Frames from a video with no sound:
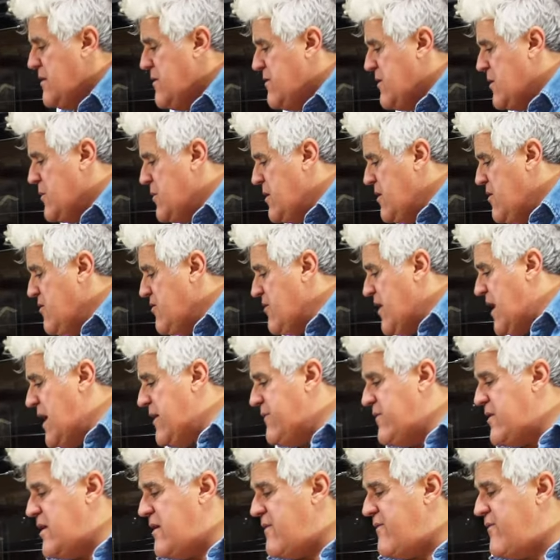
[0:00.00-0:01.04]
So when you
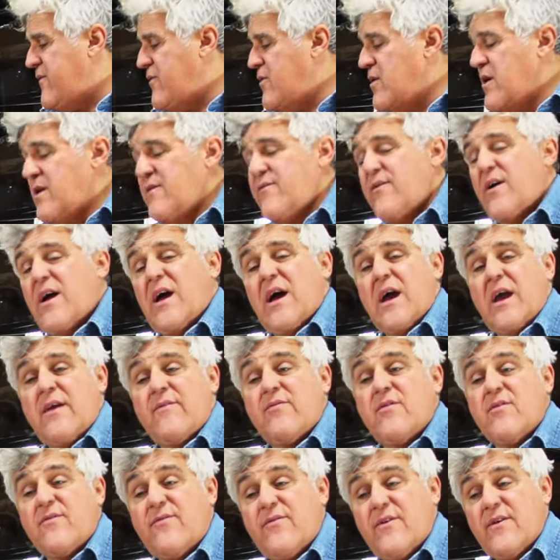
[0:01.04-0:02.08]
drive it at
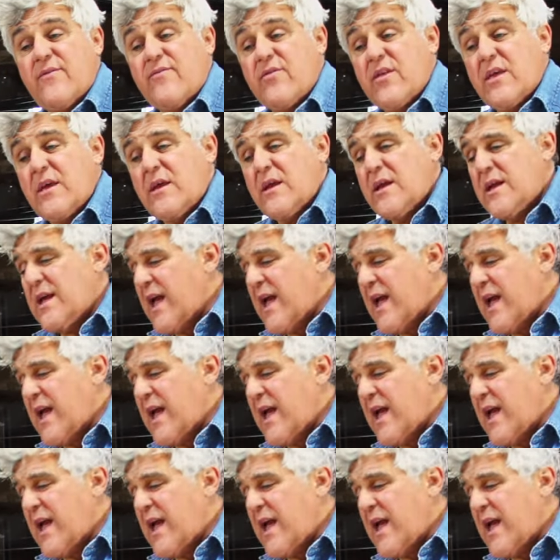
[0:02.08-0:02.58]
45 to 50,